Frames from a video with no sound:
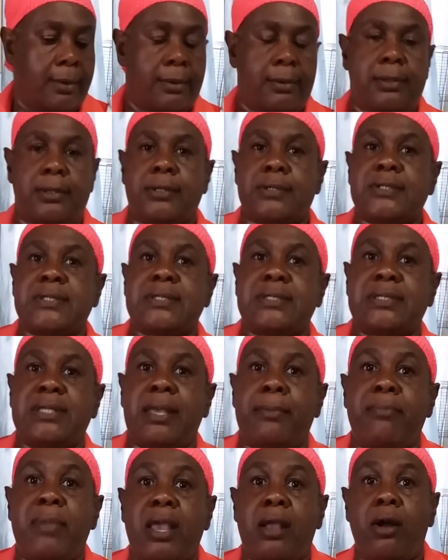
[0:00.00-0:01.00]
Oh no,
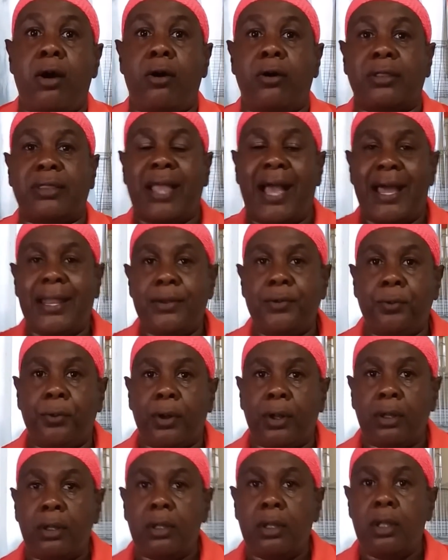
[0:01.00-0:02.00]
see me go
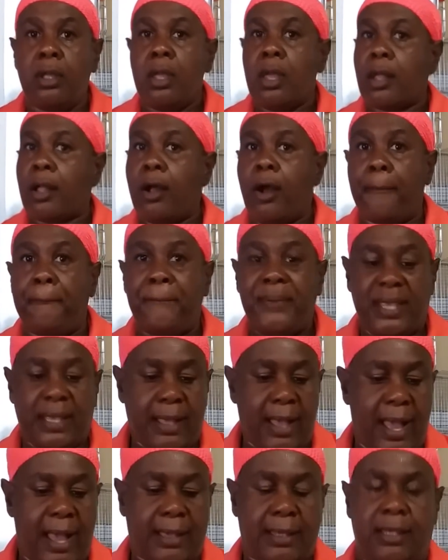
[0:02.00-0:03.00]
tadua, go pick
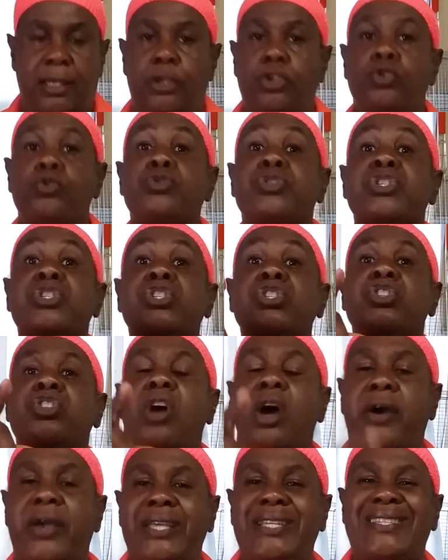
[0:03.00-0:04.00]
ackee. You
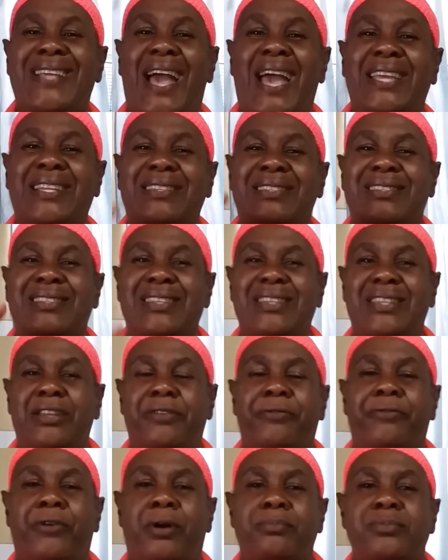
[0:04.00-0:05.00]
saw it, I did
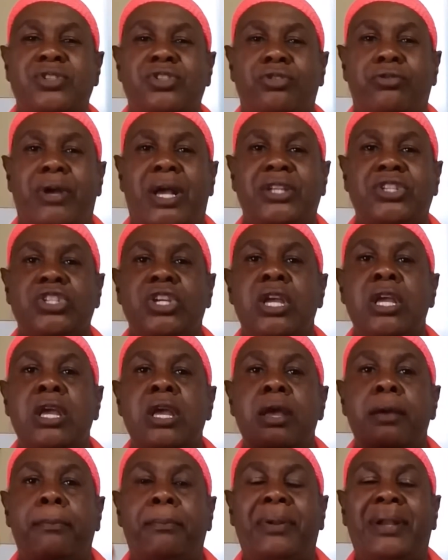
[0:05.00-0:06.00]
it from scratch.
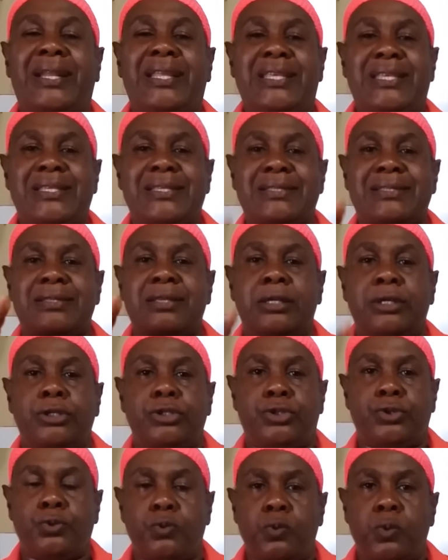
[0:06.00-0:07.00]
Please
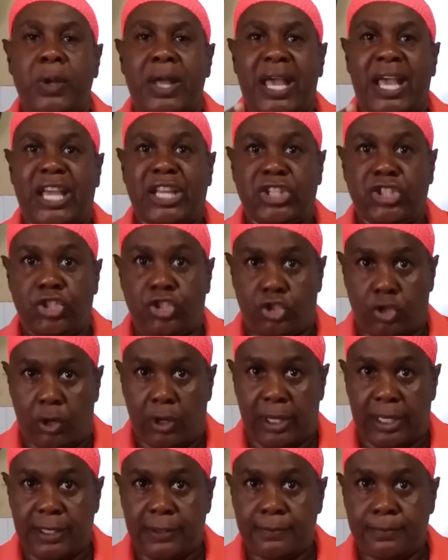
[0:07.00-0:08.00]
do
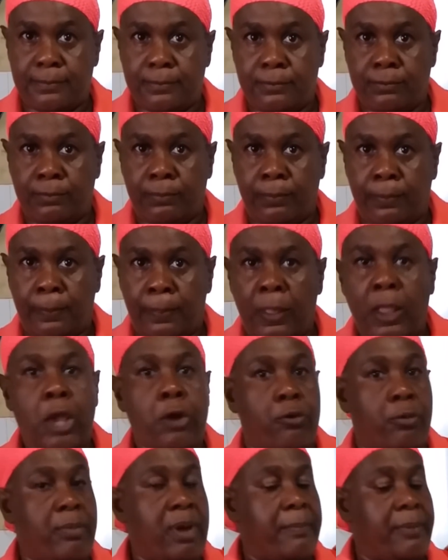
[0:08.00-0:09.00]
enjoy.
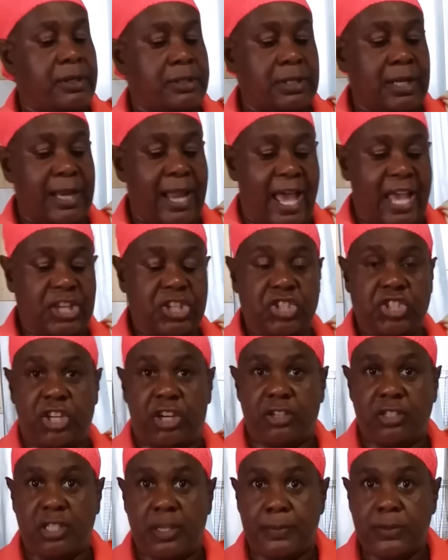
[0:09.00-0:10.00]
Remember to like,
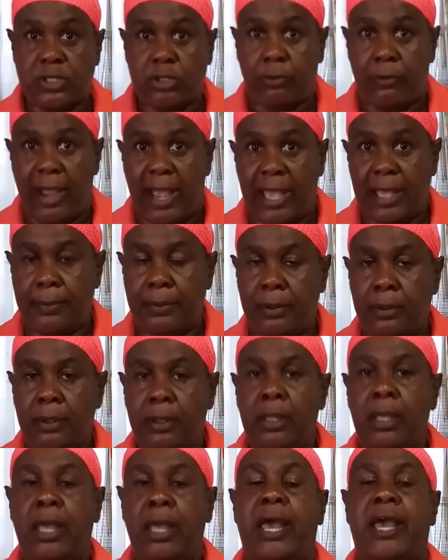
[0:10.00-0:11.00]
share, subscribe.
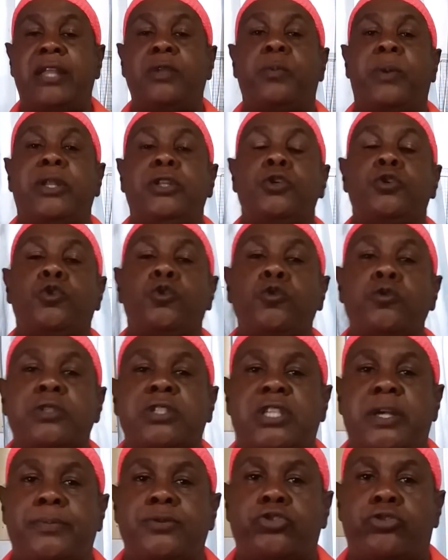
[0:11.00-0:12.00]
And when you do
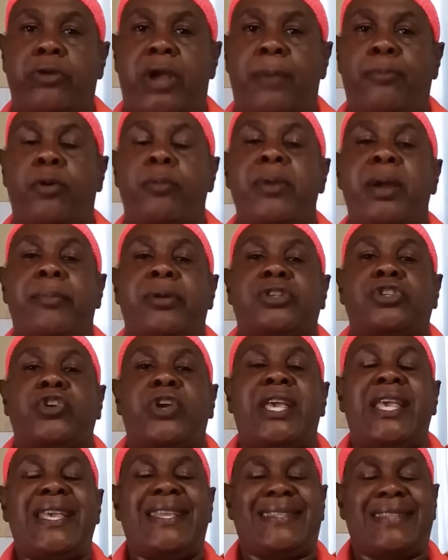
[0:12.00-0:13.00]
subscribe, remember to
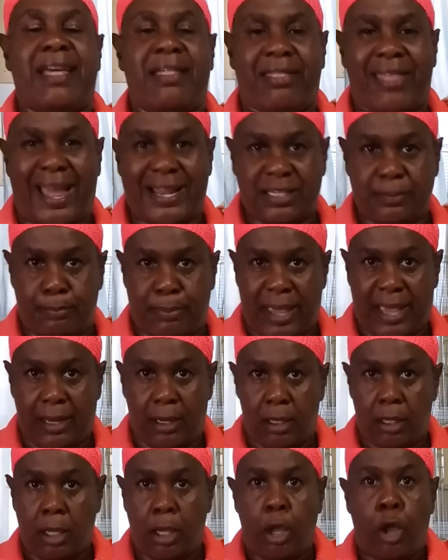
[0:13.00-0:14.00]
hit that
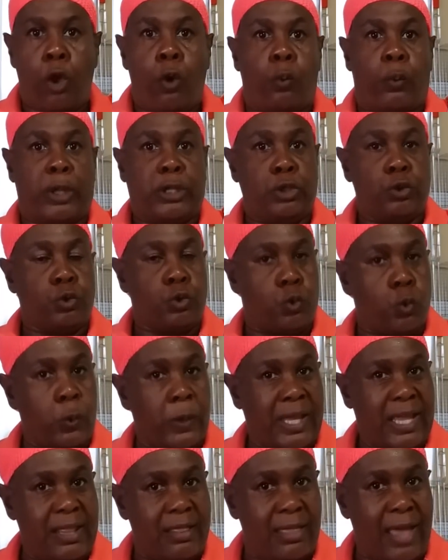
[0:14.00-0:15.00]
bell. When you do
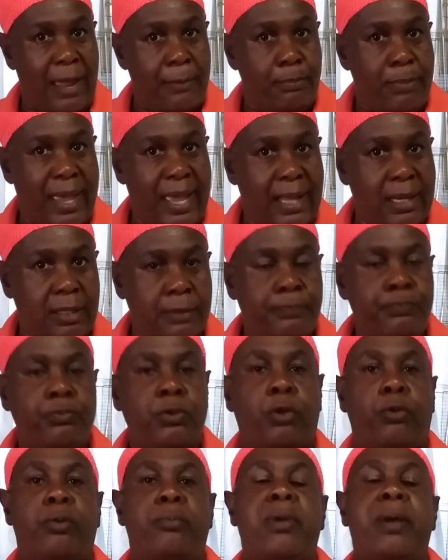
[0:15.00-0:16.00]
hit that bell,
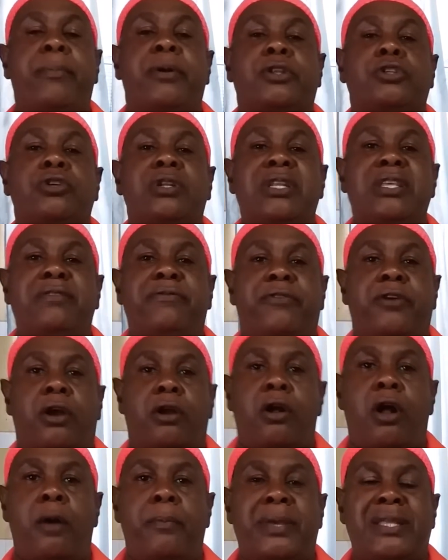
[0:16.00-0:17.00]
remember to leave your
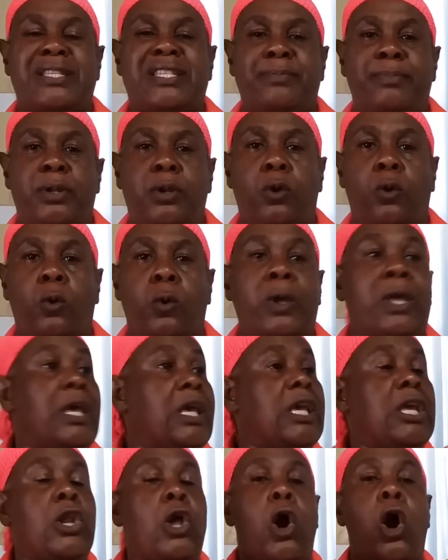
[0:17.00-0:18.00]
comments below
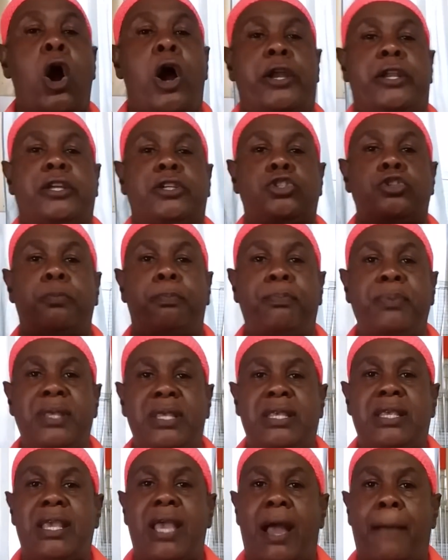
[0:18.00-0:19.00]
in order to
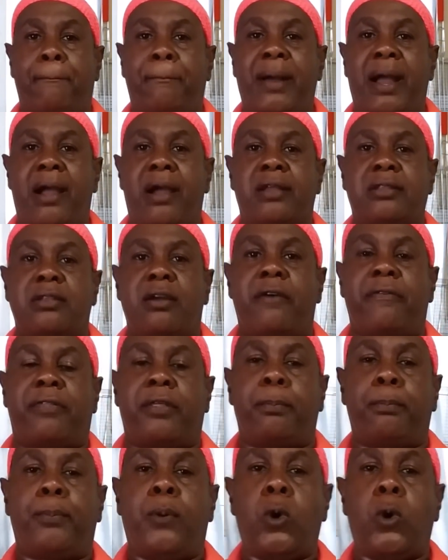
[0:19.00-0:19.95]
be a part of the